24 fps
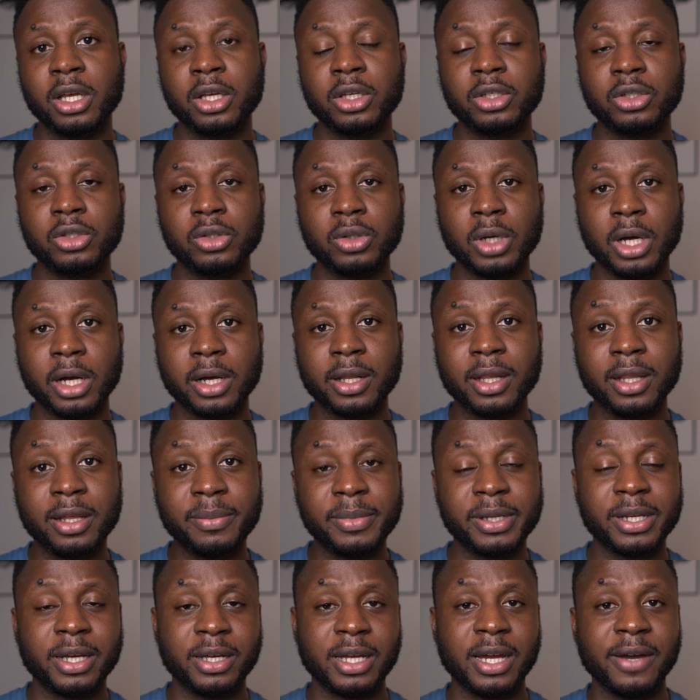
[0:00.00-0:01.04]
you are
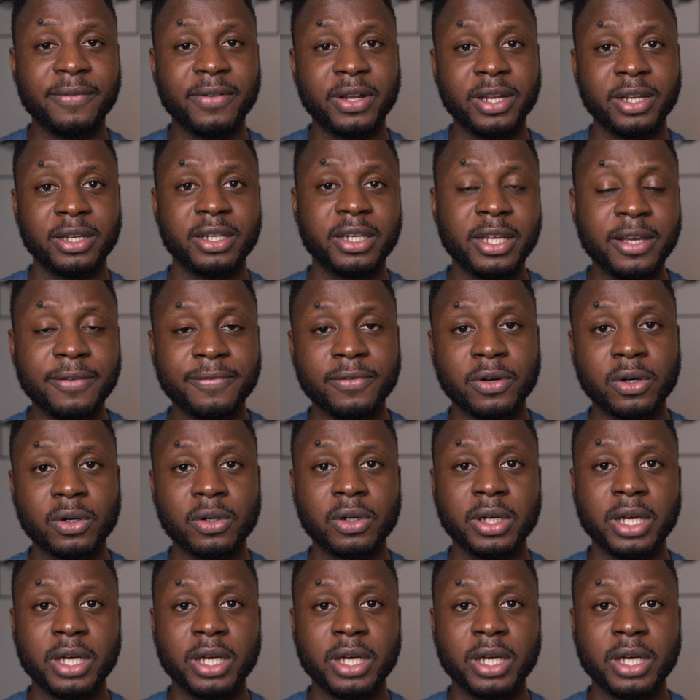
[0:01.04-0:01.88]
claiming that you have an endeavor,